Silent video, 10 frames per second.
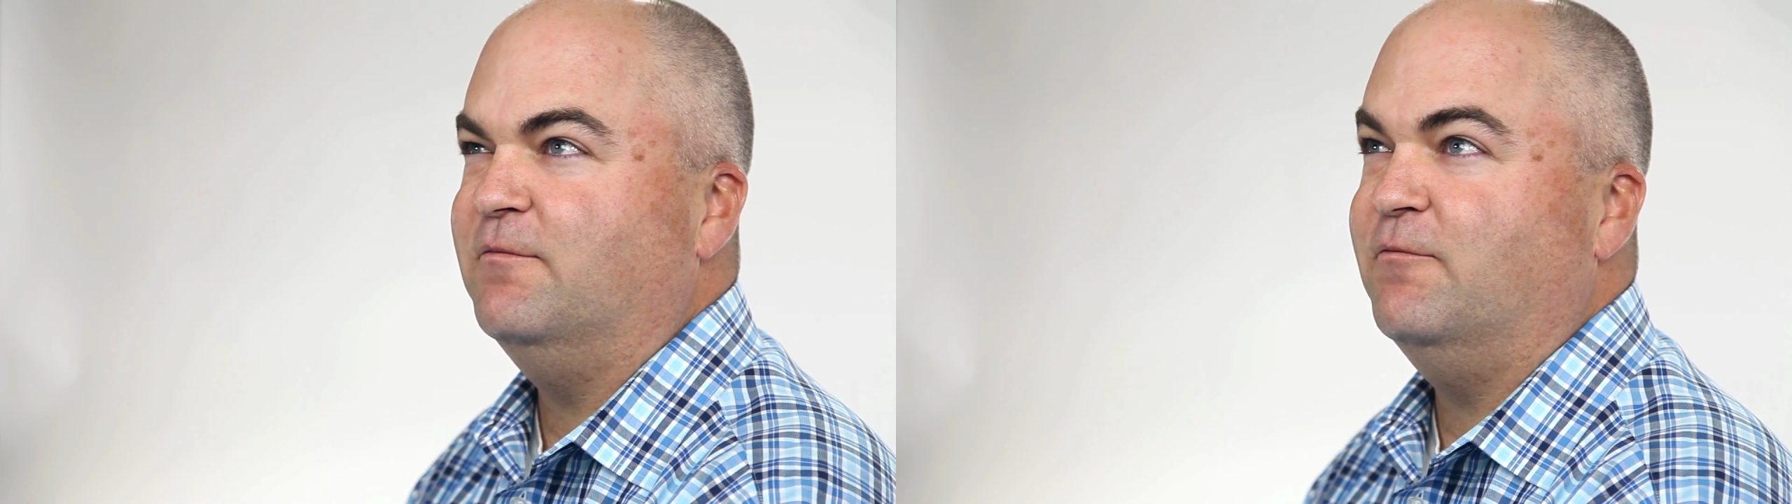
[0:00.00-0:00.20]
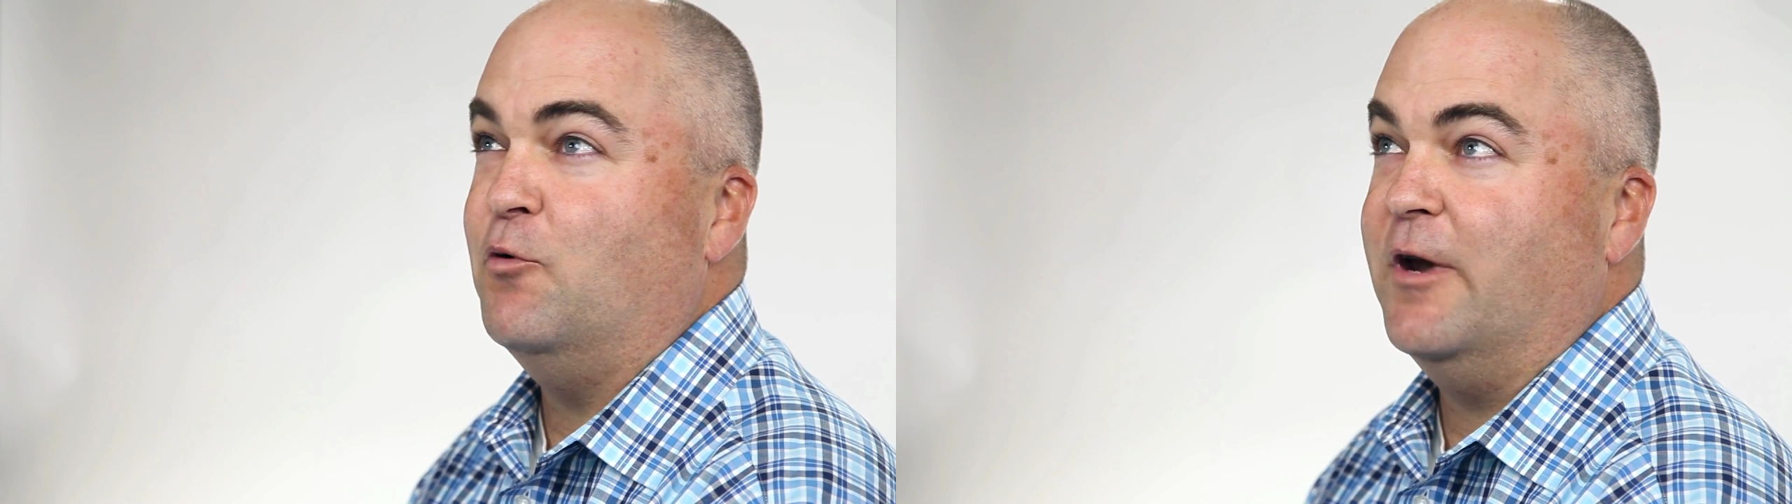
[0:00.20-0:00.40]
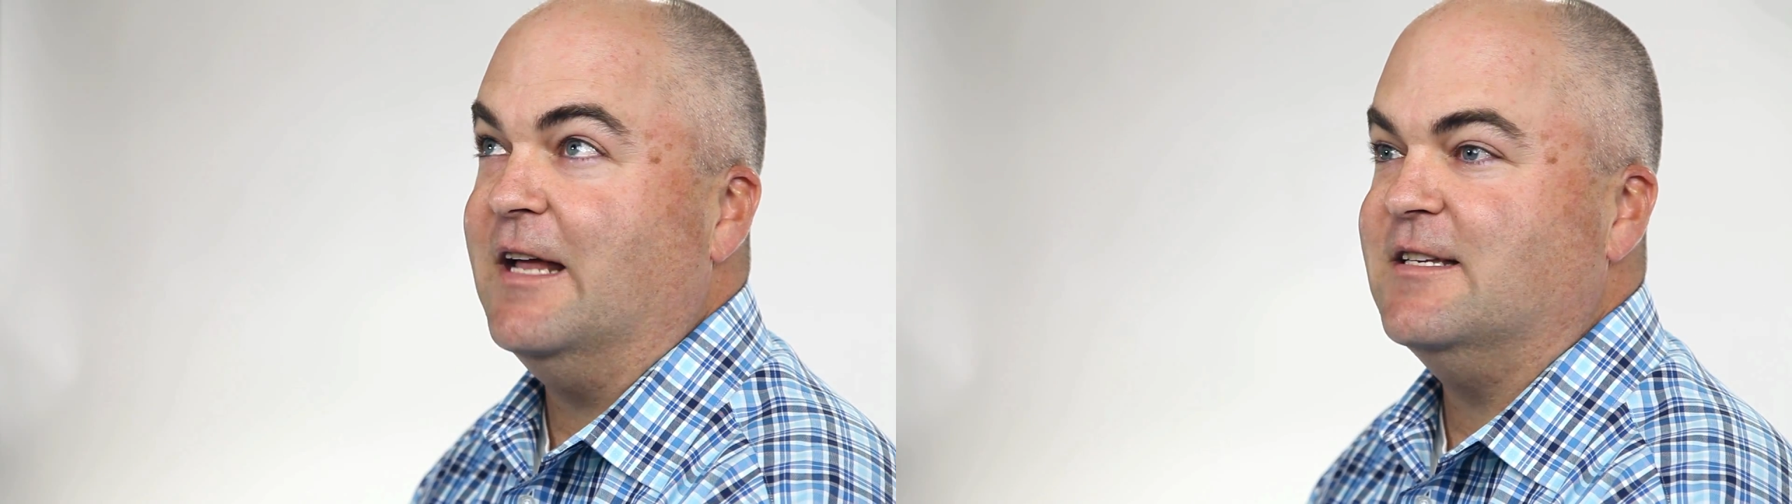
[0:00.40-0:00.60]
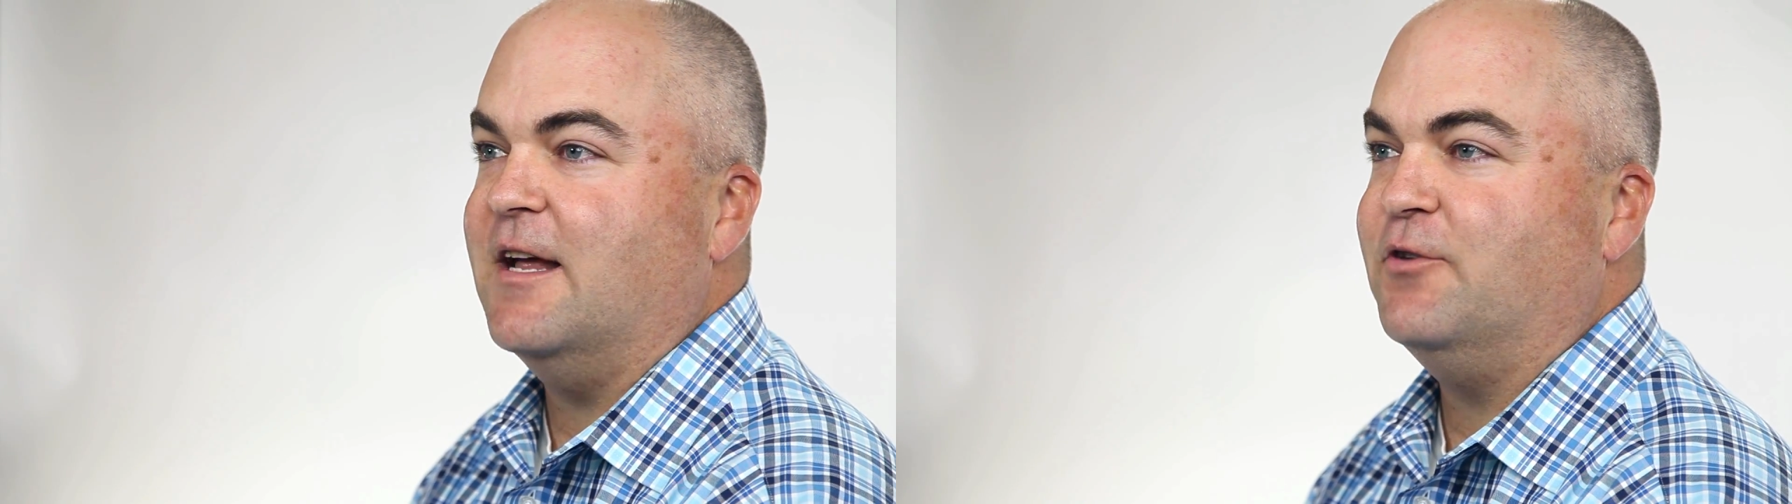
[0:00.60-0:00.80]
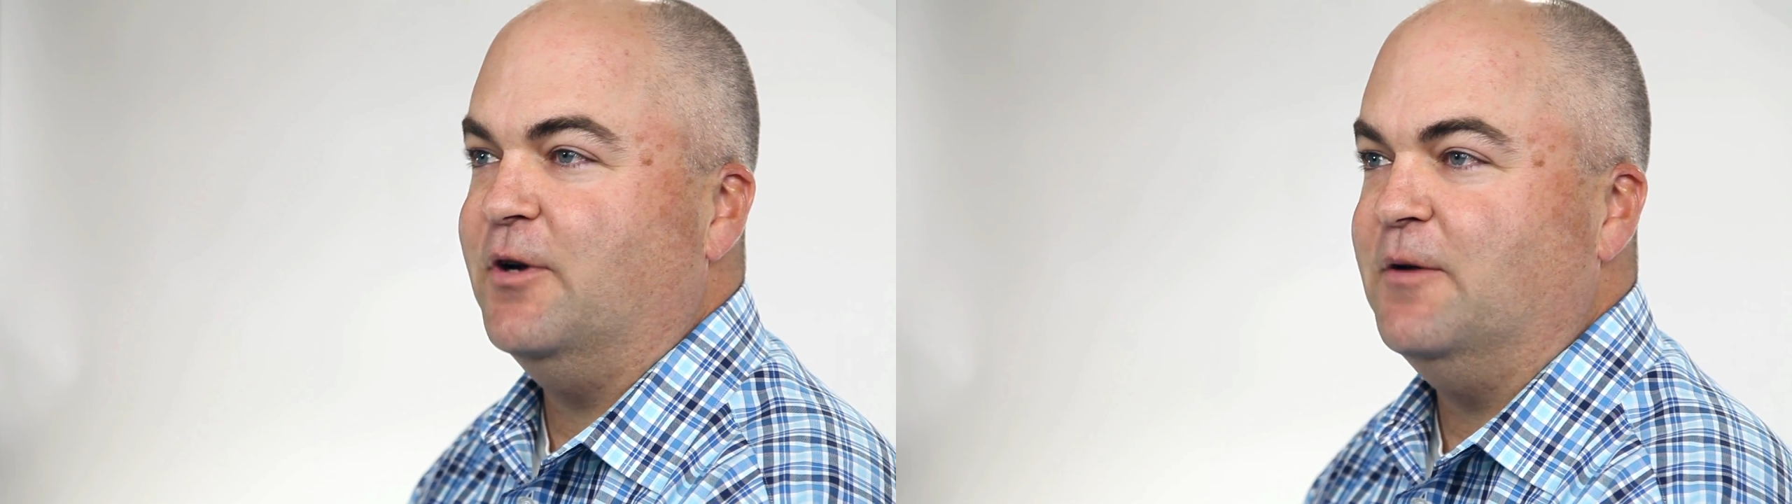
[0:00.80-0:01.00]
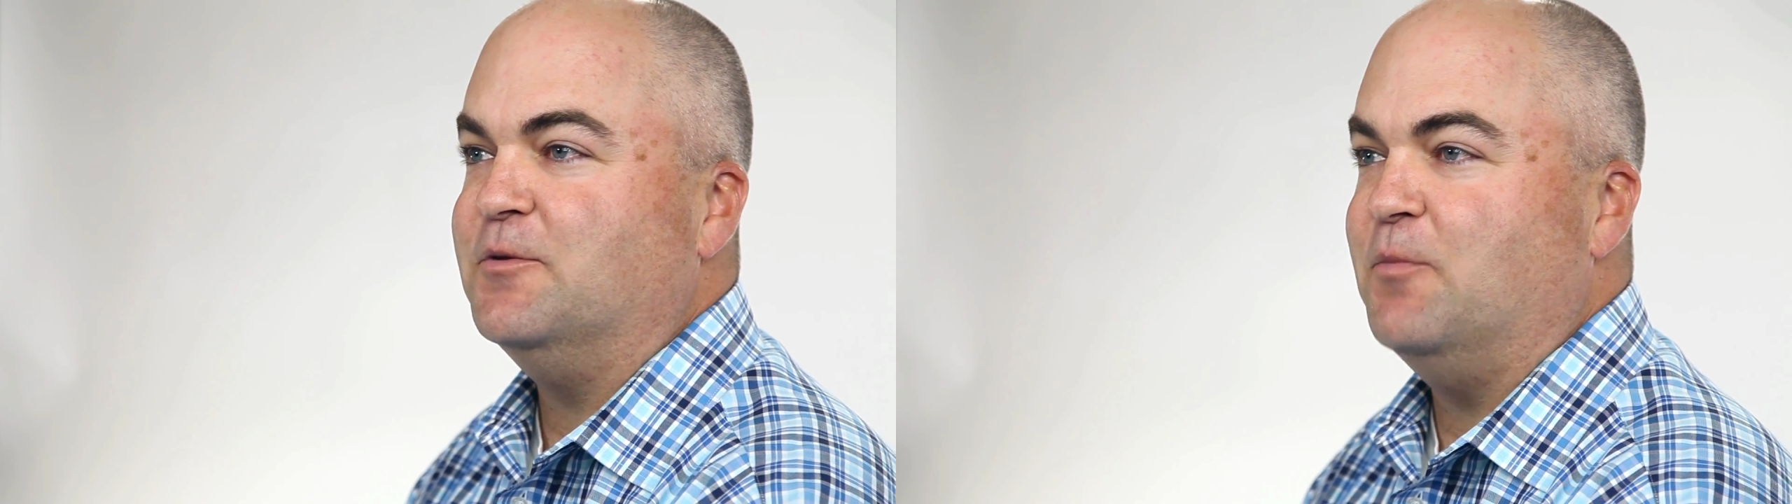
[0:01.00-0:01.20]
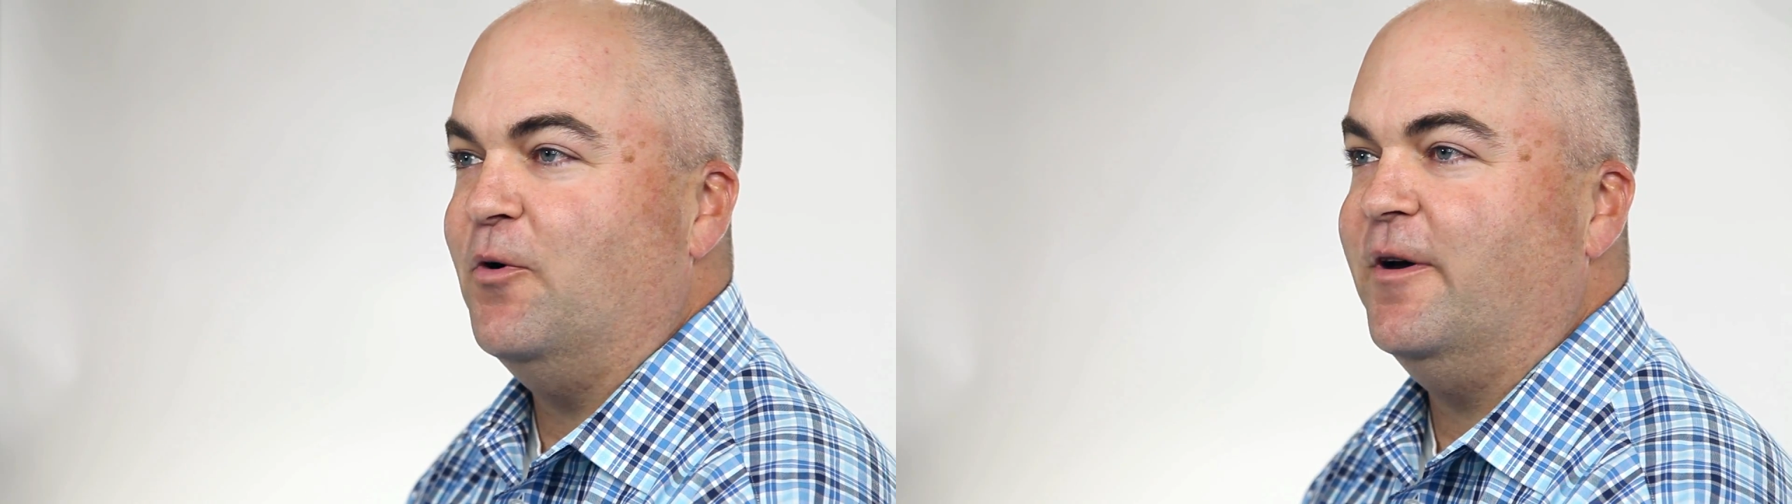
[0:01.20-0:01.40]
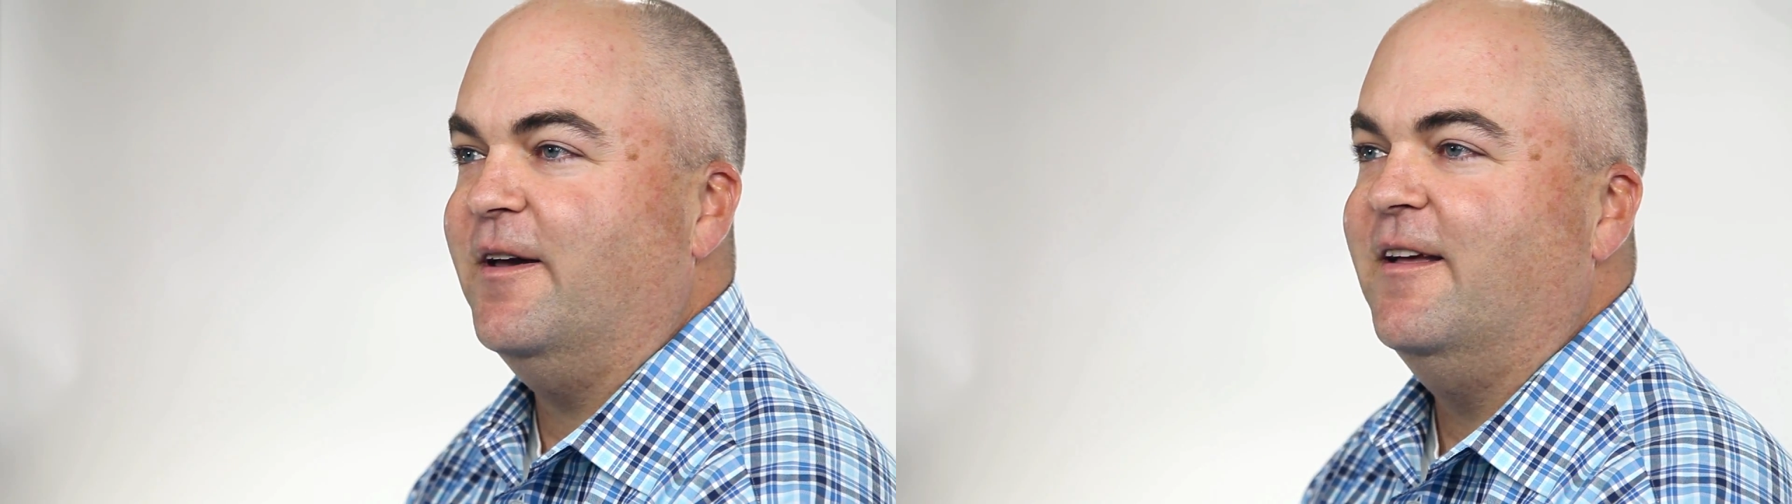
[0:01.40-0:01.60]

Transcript: 4 days after he was born.